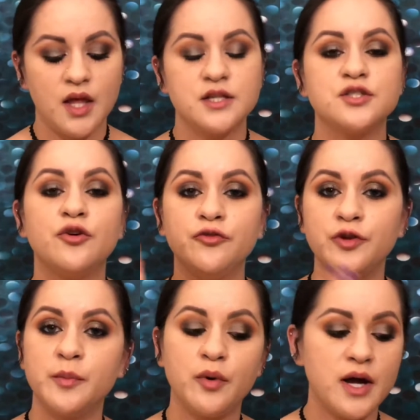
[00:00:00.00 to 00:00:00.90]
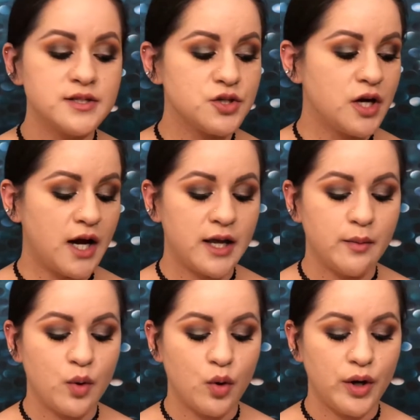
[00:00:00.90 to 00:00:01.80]
So for the bronzer, I
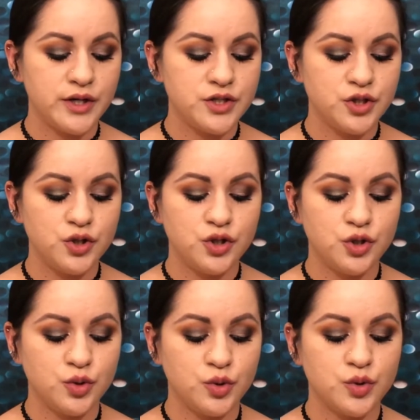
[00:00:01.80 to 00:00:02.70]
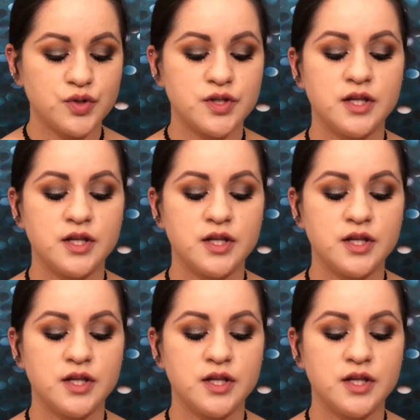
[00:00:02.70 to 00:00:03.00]
am going to use